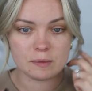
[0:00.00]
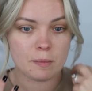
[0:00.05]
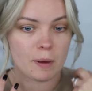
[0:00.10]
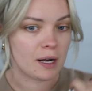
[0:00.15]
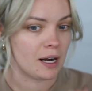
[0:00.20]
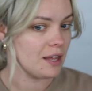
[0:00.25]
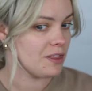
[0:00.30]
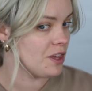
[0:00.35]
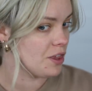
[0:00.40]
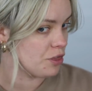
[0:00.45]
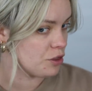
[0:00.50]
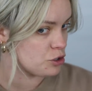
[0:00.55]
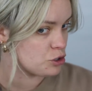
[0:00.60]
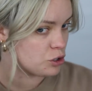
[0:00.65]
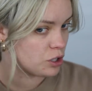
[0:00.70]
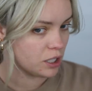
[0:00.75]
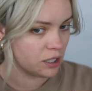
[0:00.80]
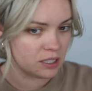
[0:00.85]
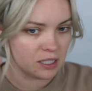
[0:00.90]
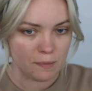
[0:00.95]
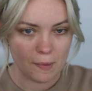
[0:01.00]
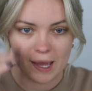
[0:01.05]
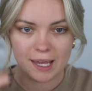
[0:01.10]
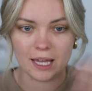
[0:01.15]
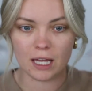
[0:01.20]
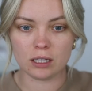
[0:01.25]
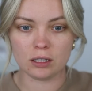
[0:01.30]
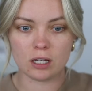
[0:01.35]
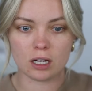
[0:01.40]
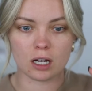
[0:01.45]
But I think the trick to make
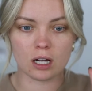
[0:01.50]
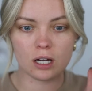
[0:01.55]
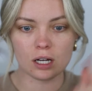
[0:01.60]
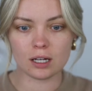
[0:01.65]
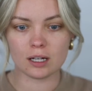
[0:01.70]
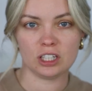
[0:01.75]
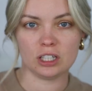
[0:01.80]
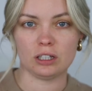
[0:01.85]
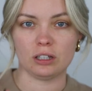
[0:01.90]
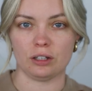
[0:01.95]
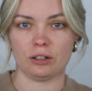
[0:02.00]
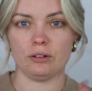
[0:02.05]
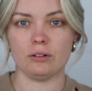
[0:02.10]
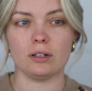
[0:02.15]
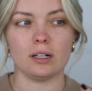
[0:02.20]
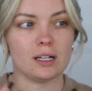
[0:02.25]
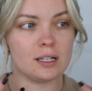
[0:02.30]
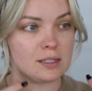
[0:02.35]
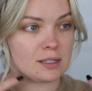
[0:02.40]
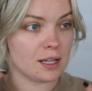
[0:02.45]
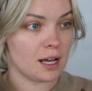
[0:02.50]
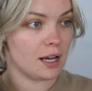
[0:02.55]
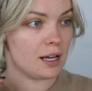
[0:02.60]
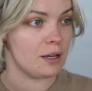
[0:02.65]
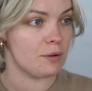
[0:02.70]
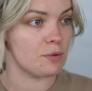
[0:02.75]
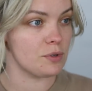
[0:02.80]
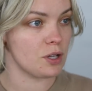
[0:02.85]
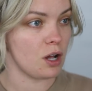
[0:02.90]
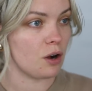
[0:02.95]
it look cute is that
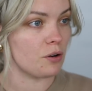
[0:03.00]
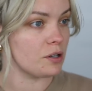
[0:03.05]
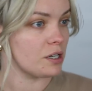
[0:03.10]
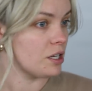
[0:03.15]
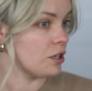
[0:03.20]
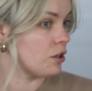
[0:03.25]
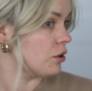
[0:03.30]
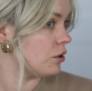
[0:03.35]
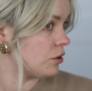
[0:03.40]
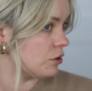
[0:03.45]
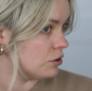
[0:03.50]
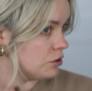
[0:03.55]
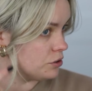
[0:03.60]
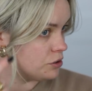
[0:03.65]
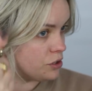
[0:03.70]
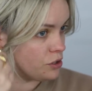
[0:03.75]
it was already curled,